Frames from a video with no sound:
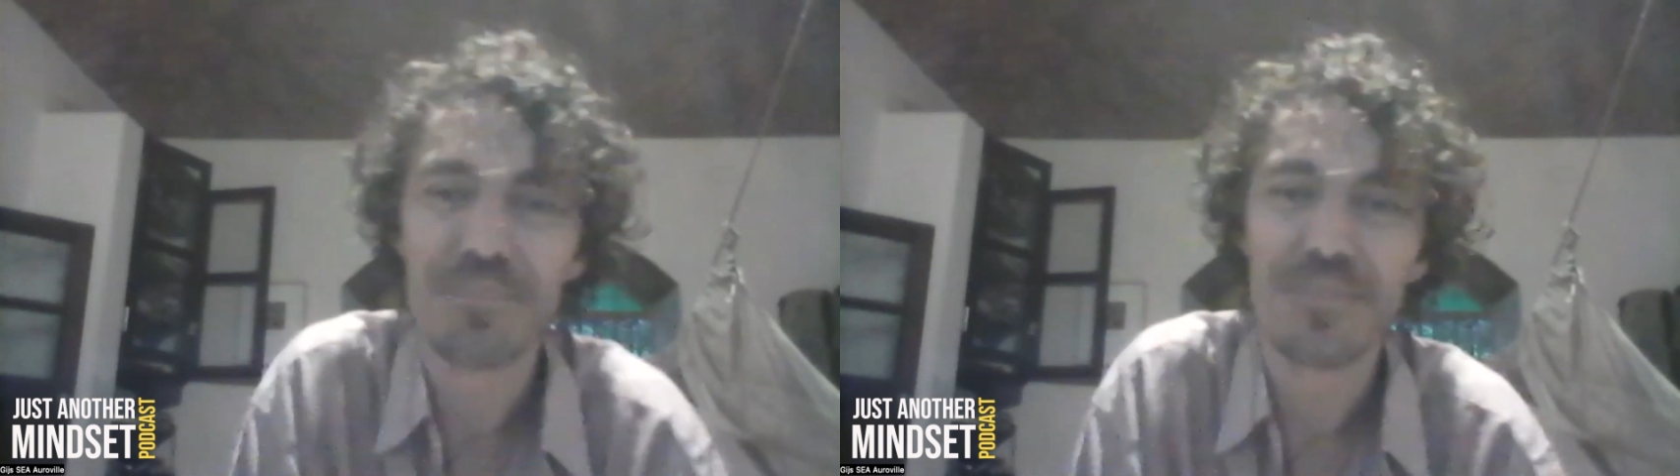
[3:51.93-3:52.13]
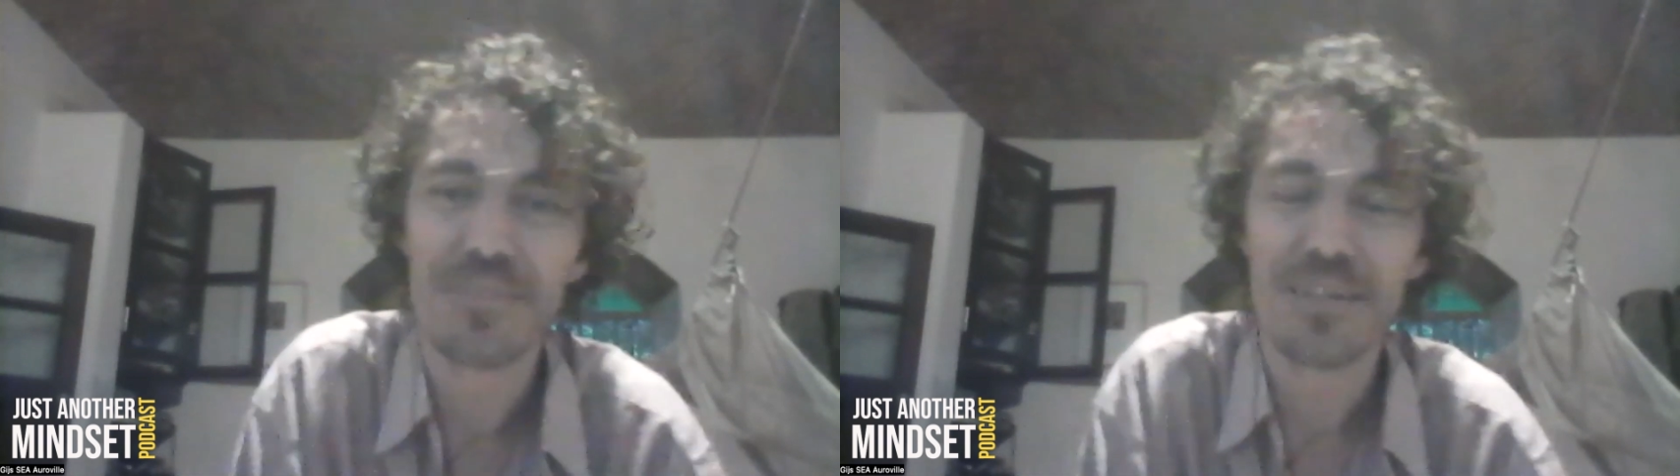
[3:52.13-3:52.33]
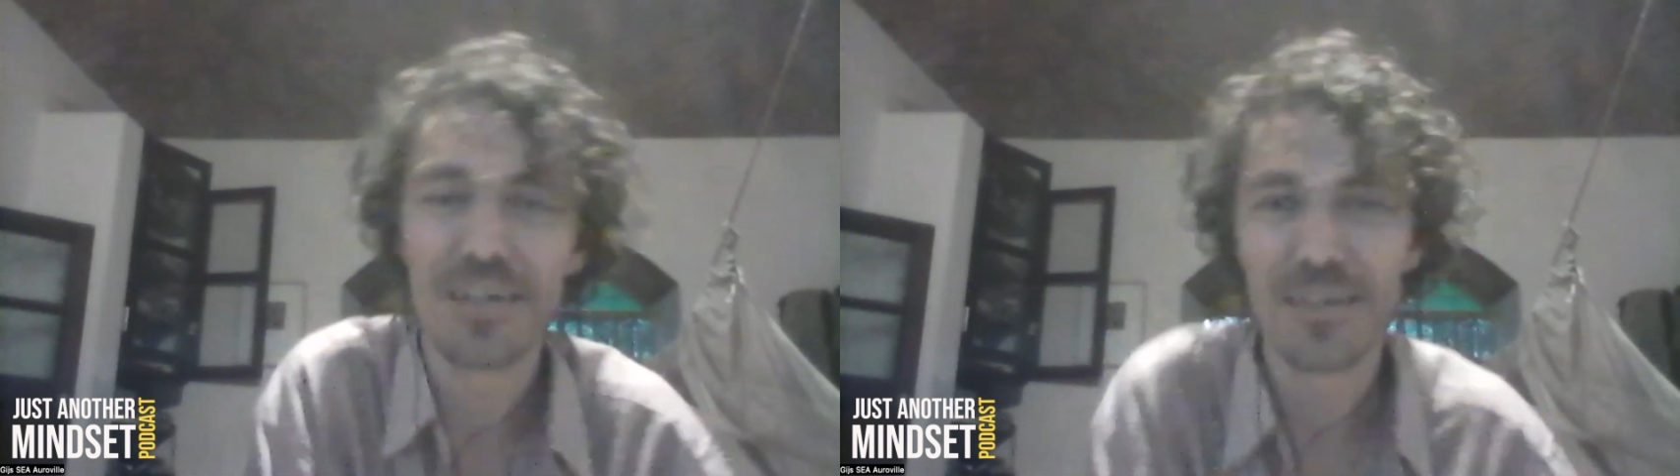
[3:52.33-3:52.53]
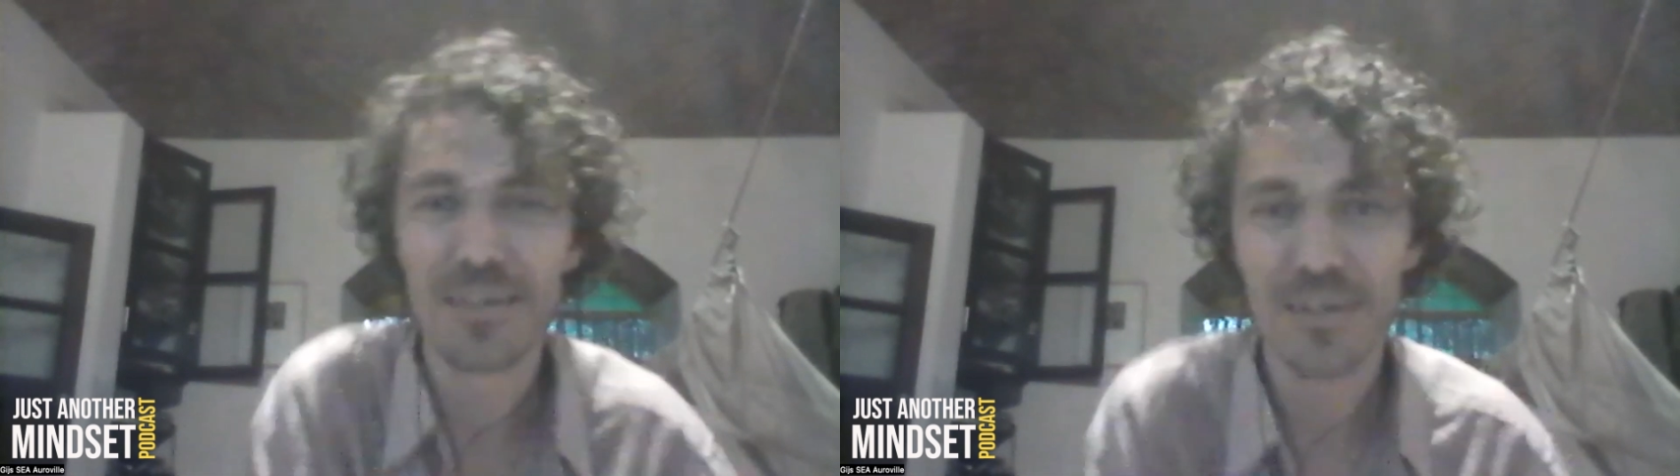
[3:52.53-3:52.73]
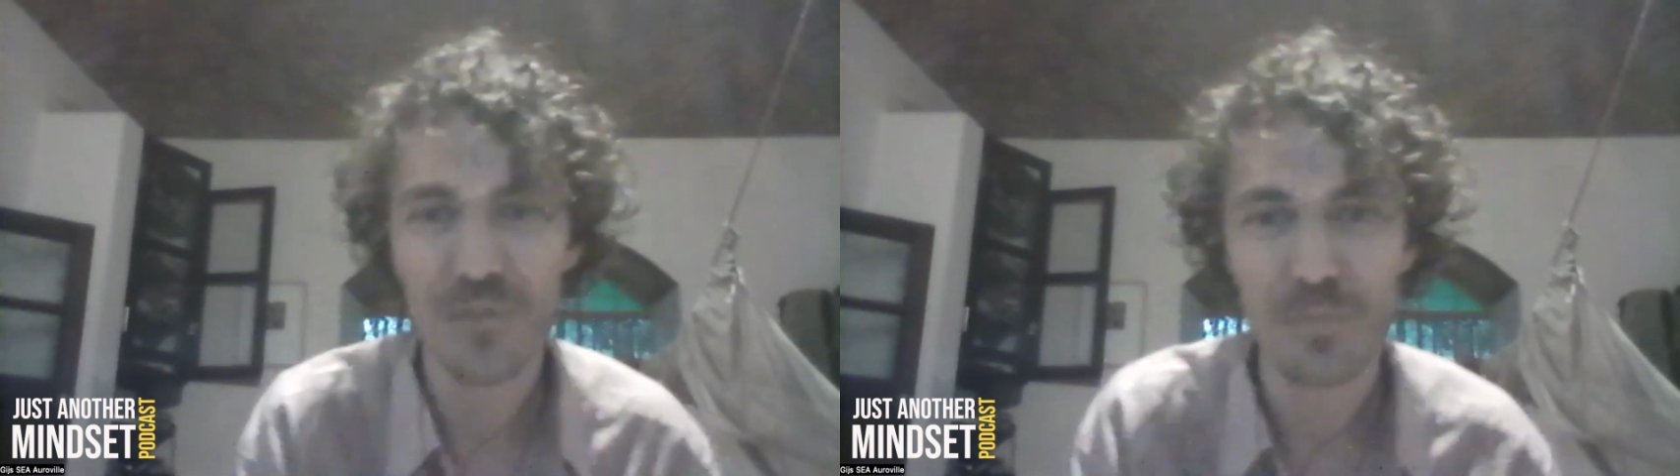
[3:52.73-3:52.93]

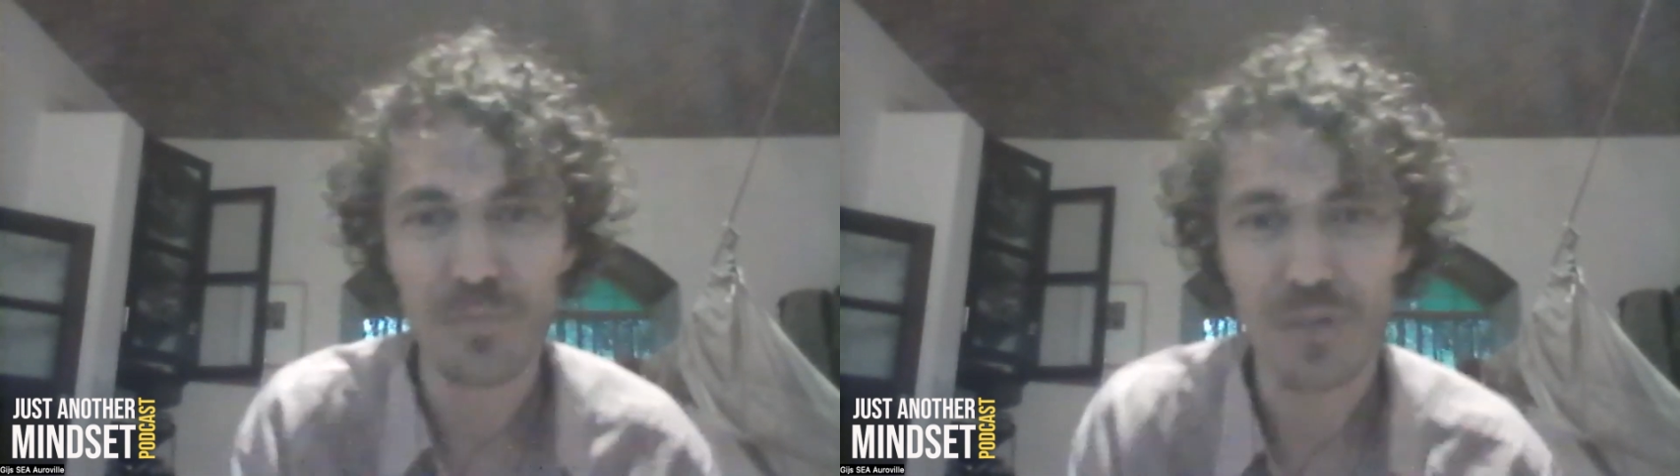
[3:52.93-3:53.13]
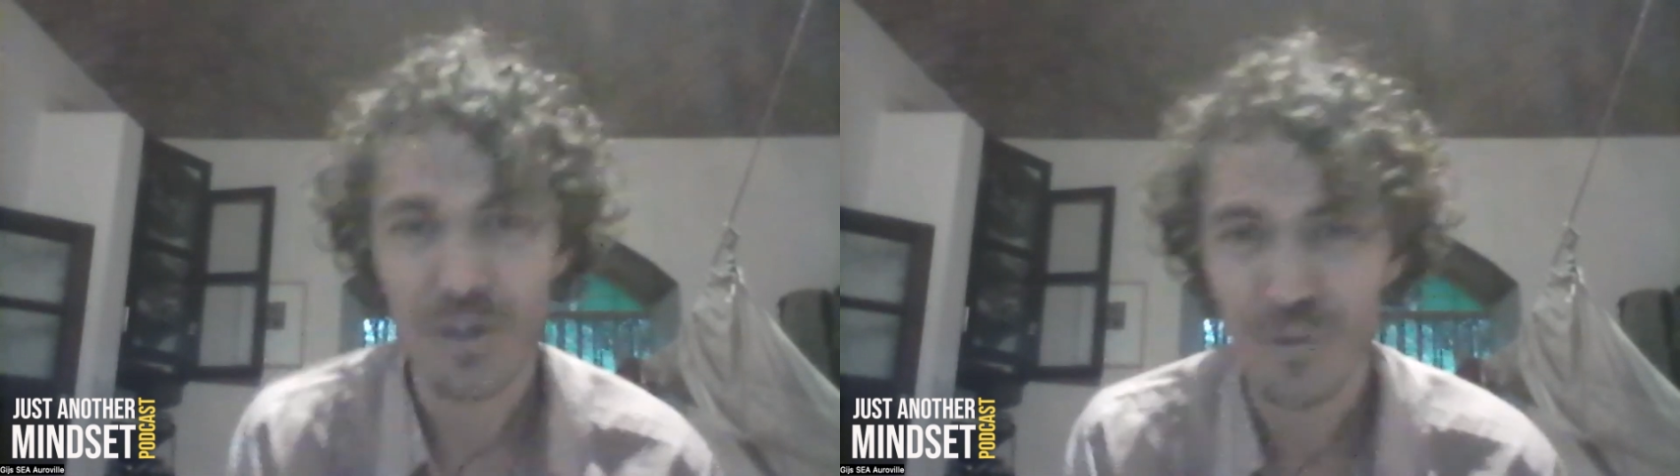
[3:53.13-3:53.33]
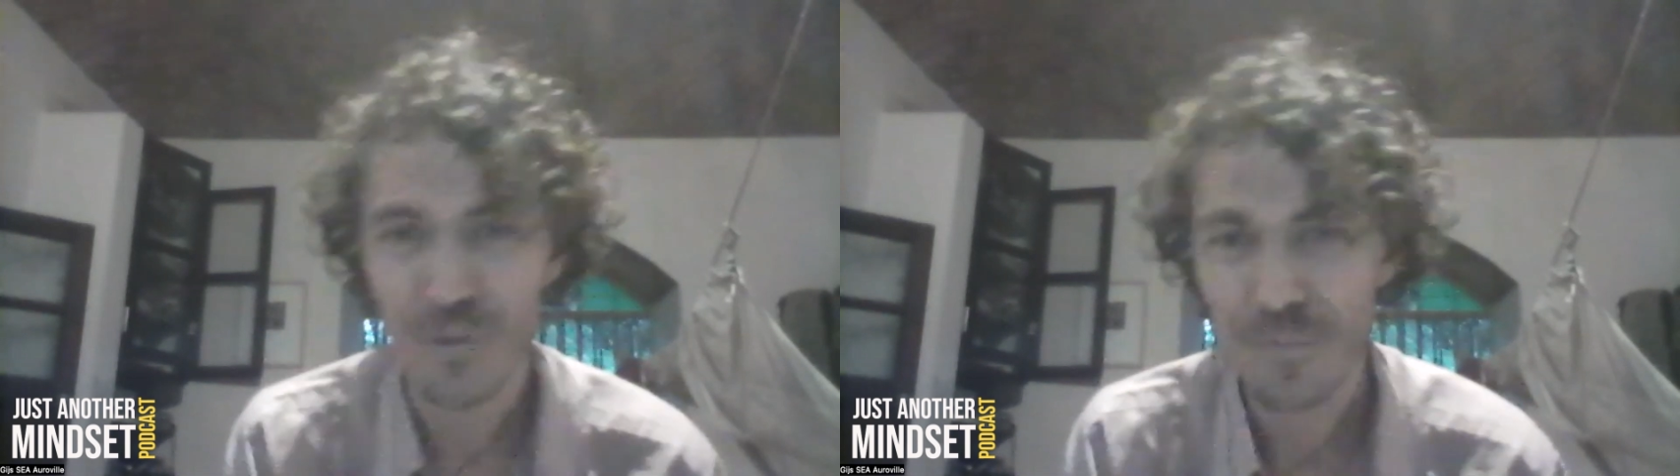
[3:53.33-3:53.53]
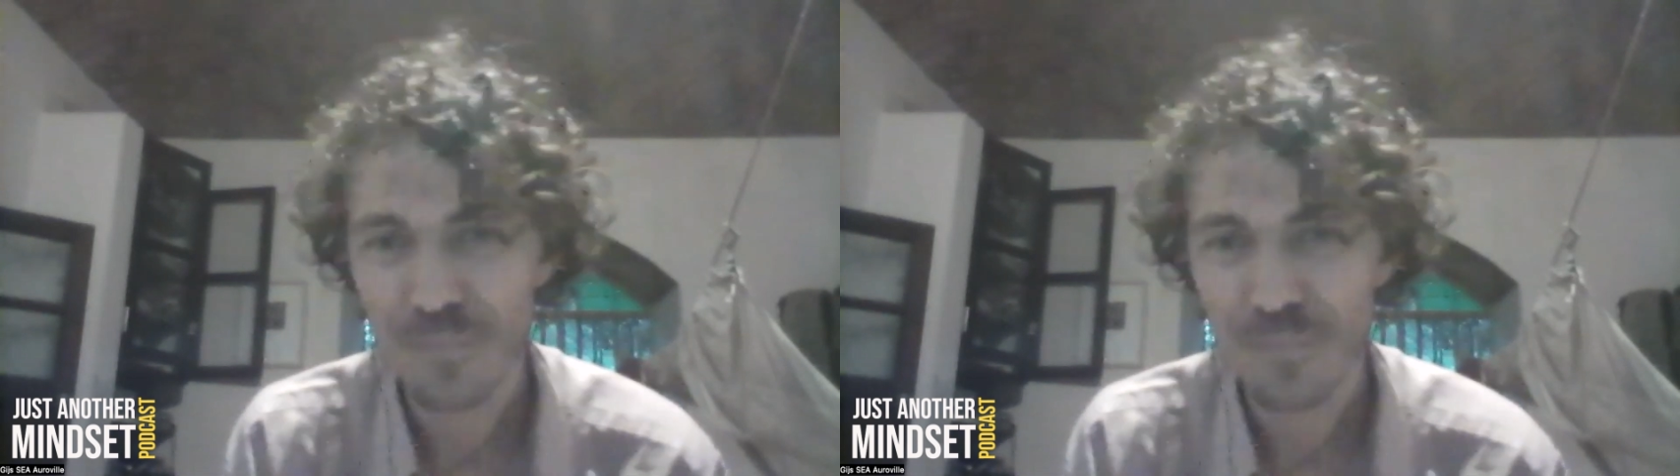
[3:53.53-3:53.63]
sense-giving potential.